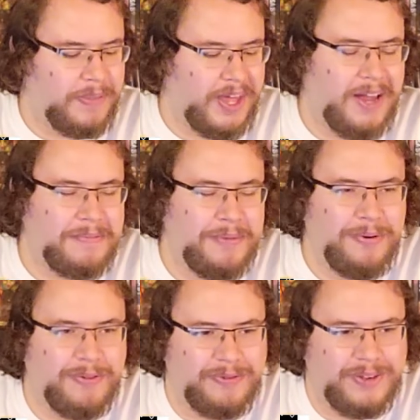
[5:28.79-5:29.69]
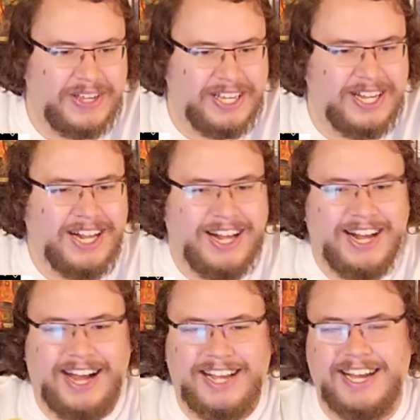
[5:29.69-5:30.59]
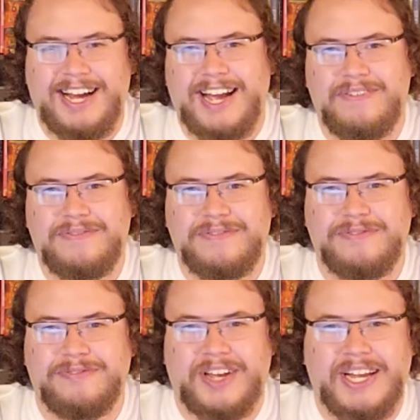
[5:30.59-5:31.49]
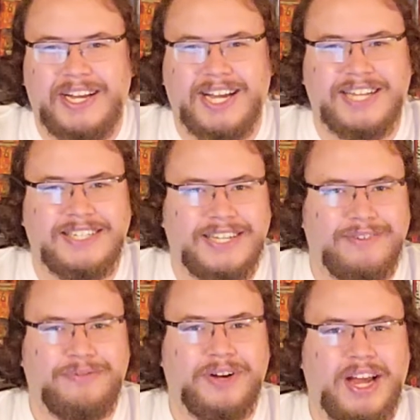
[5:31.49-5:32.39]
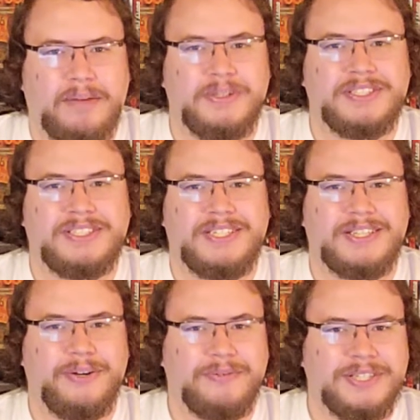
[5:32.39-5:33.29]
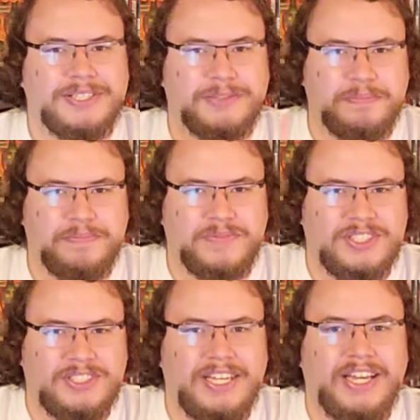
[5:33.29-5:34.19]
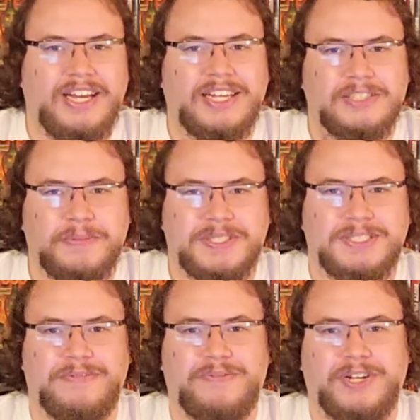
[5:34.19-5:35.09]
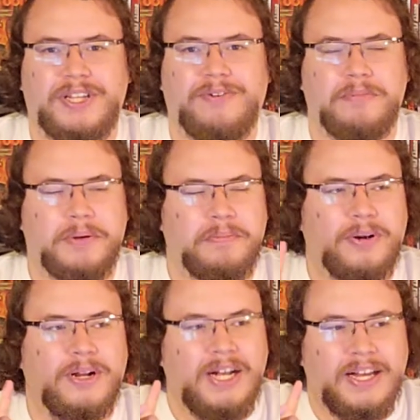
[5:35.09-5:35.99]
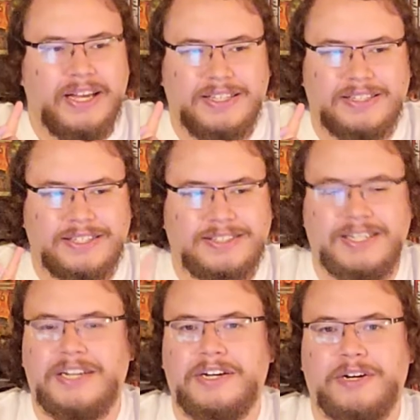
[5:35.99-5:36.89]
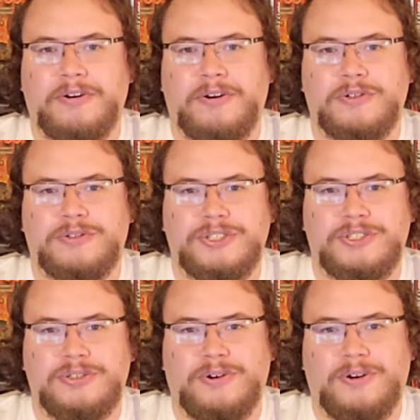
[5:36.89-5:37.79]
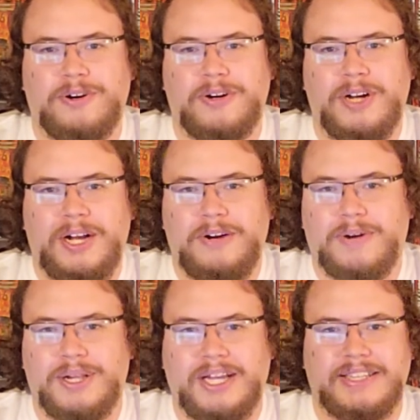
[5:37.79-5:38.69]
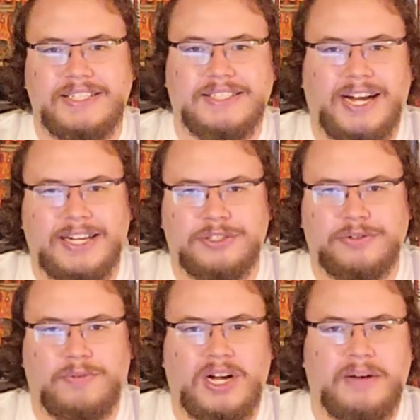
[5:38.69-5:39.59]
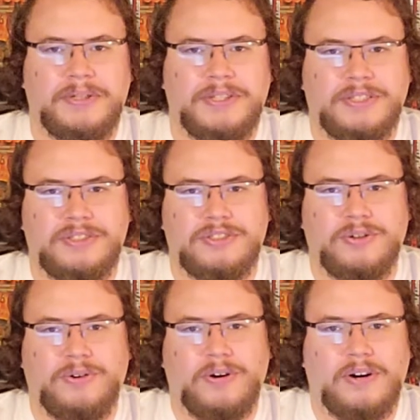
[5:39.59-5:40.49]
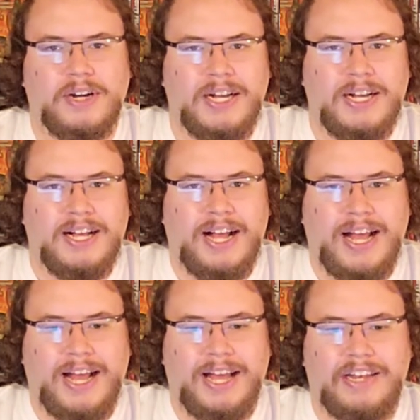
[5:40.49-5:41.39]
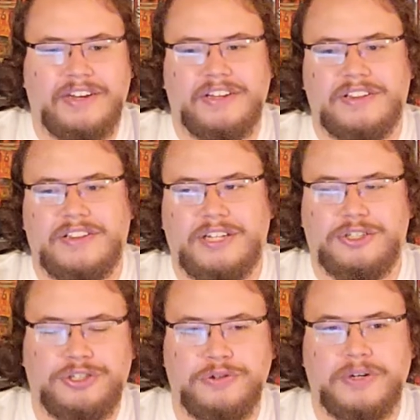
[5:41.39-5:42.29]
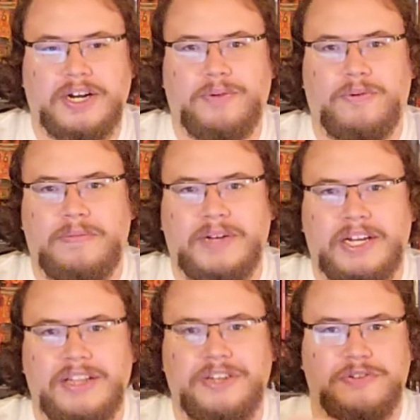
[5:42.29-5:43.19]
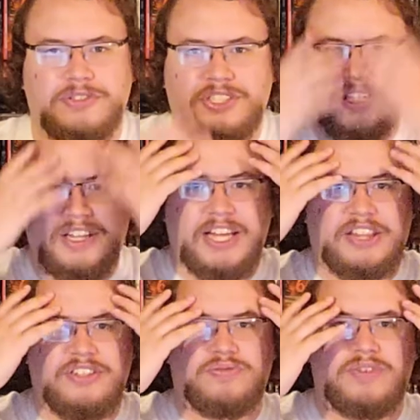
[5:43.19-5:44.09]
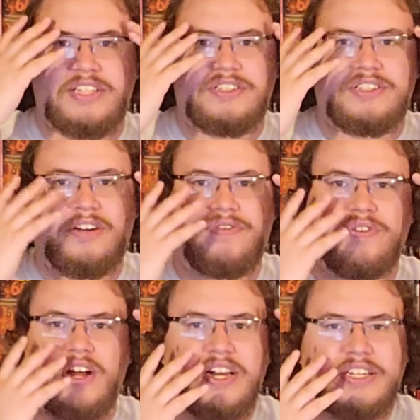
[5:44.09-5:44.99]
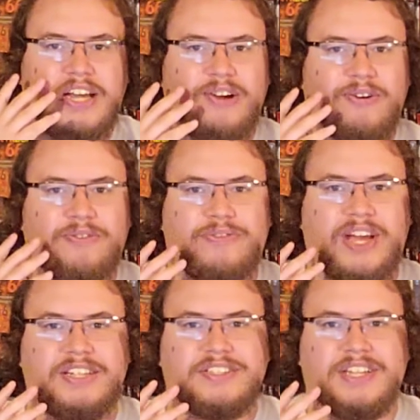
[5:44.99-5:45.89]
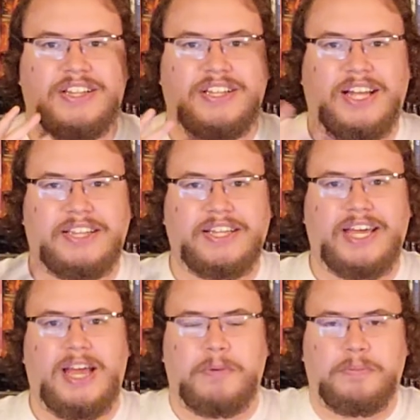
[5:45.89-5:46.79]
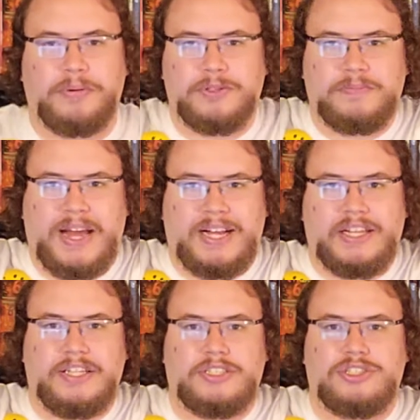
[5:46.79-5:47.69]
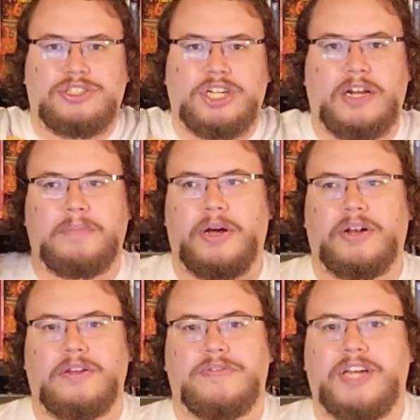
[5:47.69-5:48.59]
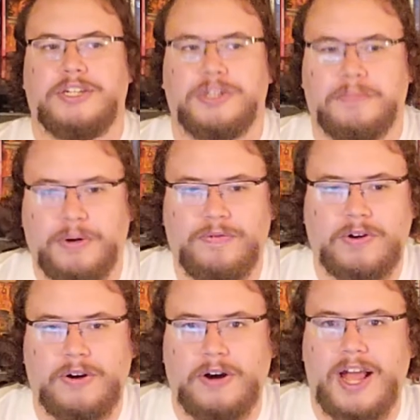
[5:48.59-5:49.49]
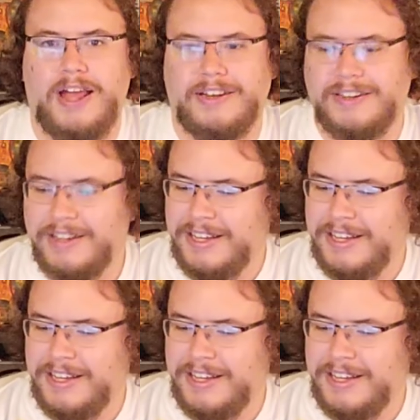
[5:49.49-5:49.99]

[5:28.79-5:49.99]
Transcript: that movie. I can I have a vague idea of what happens in it. The only sp- scene I specifically remember is a scene in a grocery store where like these guys are robbing this store and they shoot at a woman and then you see like this red stuff running down her face and then like the camera pulls back and they just shot a bottle of ketchup over her head